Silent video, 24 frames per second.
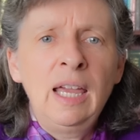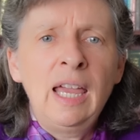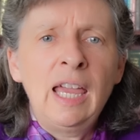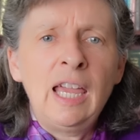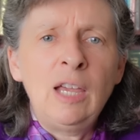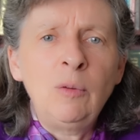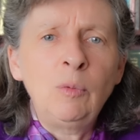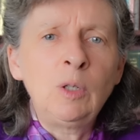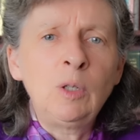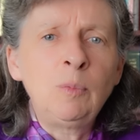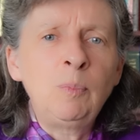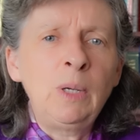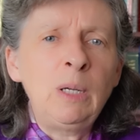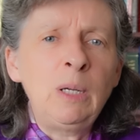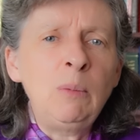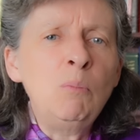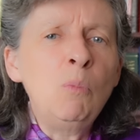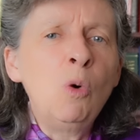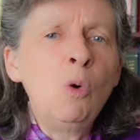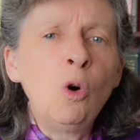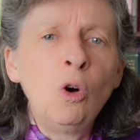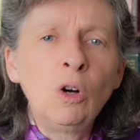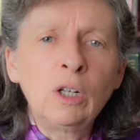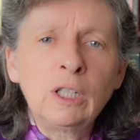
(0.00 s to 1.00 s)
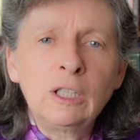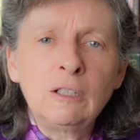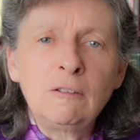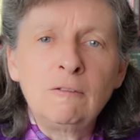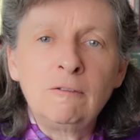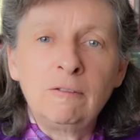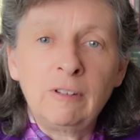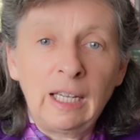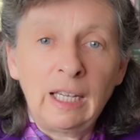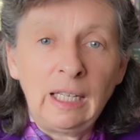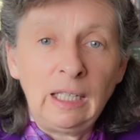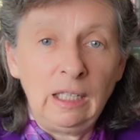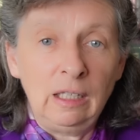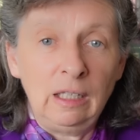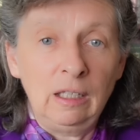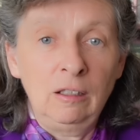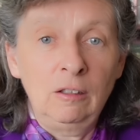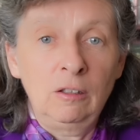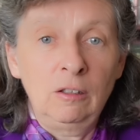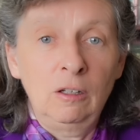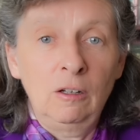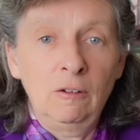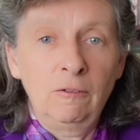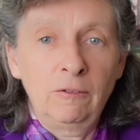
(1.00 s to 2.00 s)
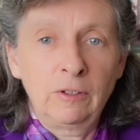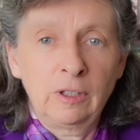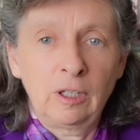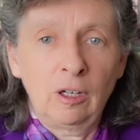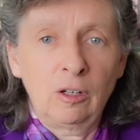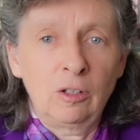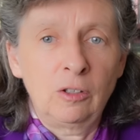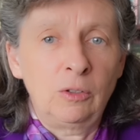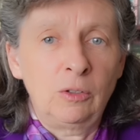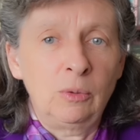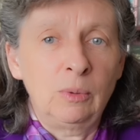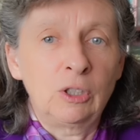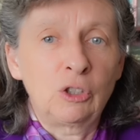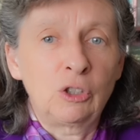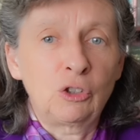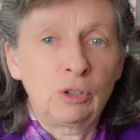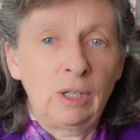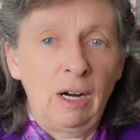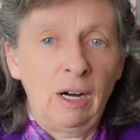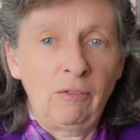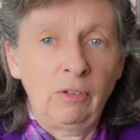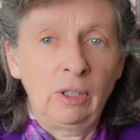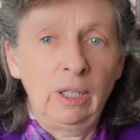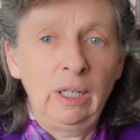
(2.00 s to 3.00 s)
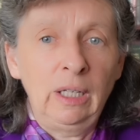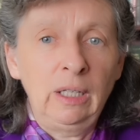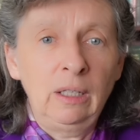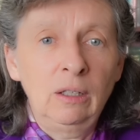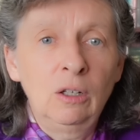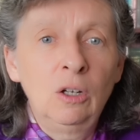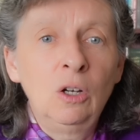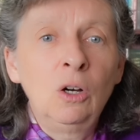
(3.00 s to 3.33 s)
It would be more convenient for those who are travelling